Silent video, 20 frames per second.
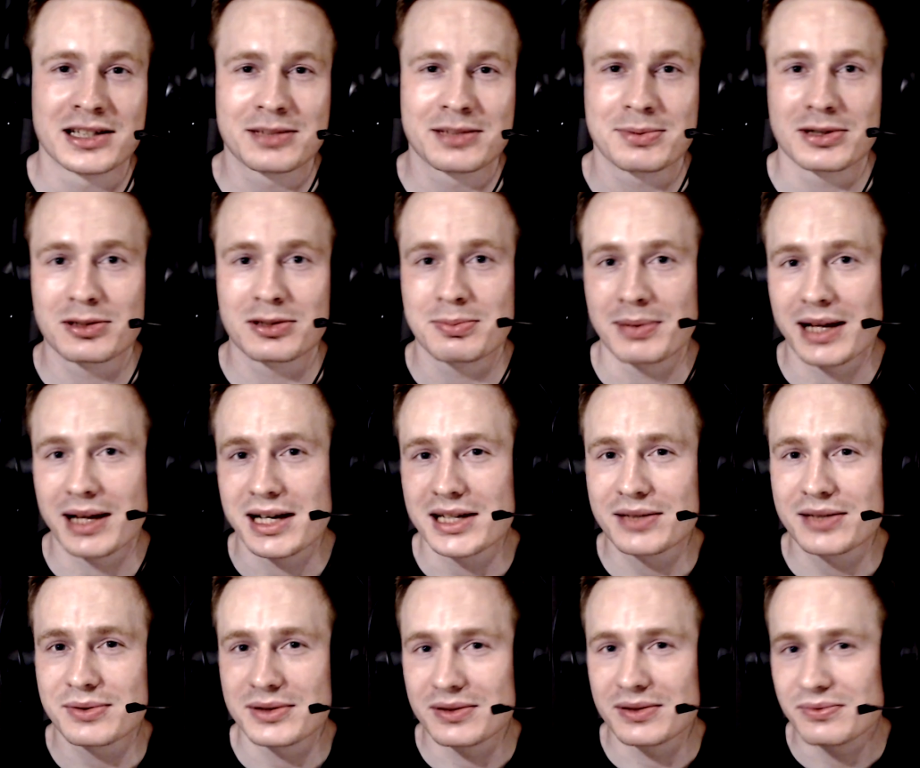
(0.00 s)
but Splice
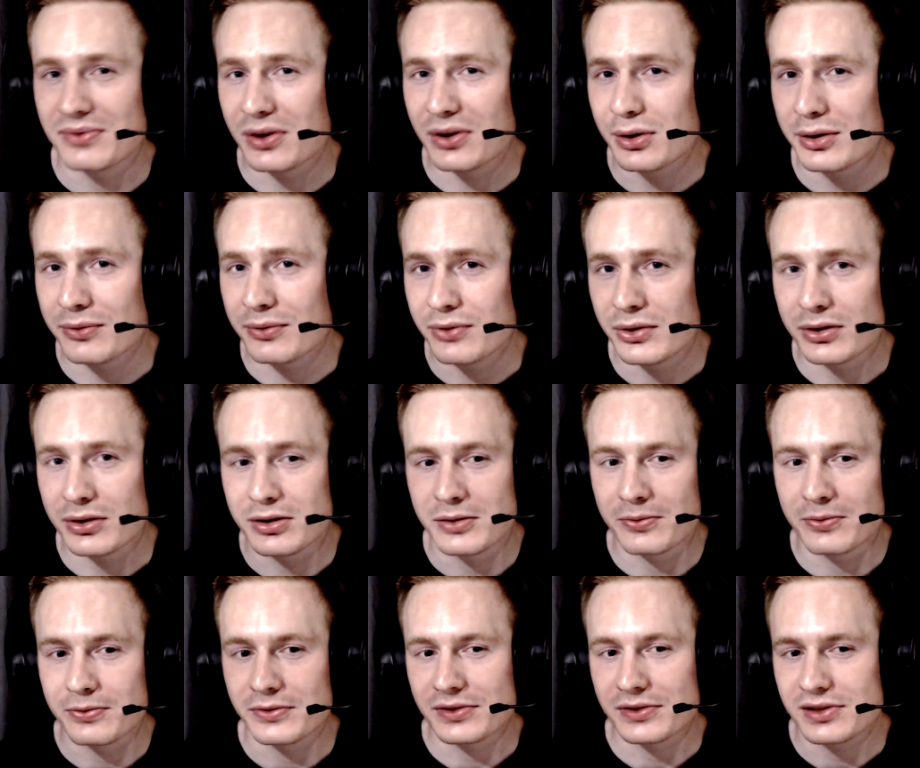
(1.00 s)
was a very, very
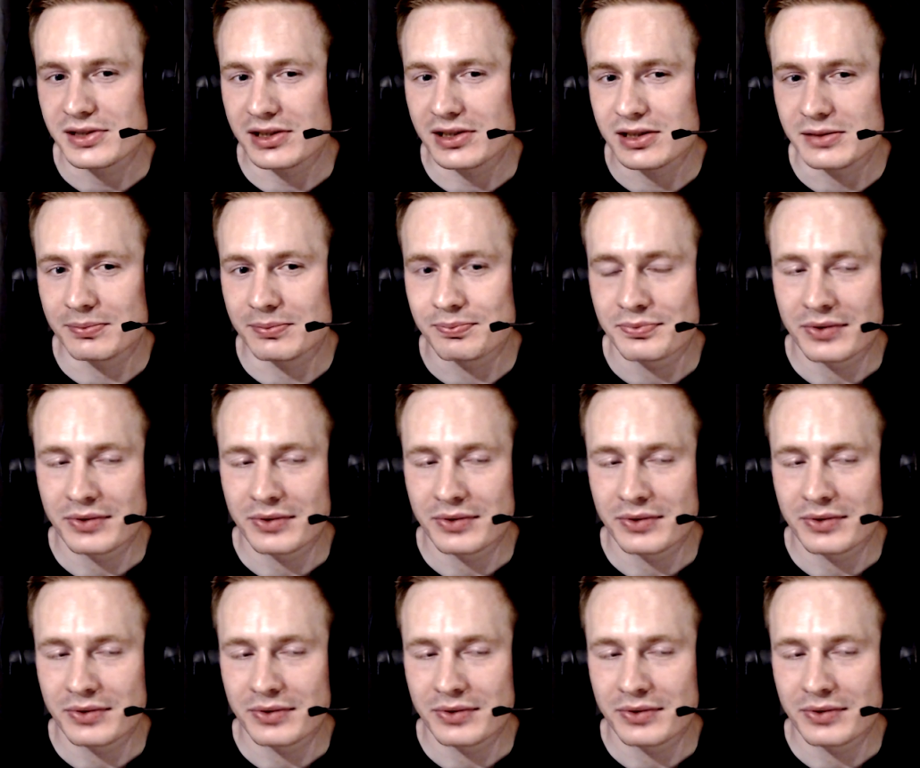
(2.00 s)
different team.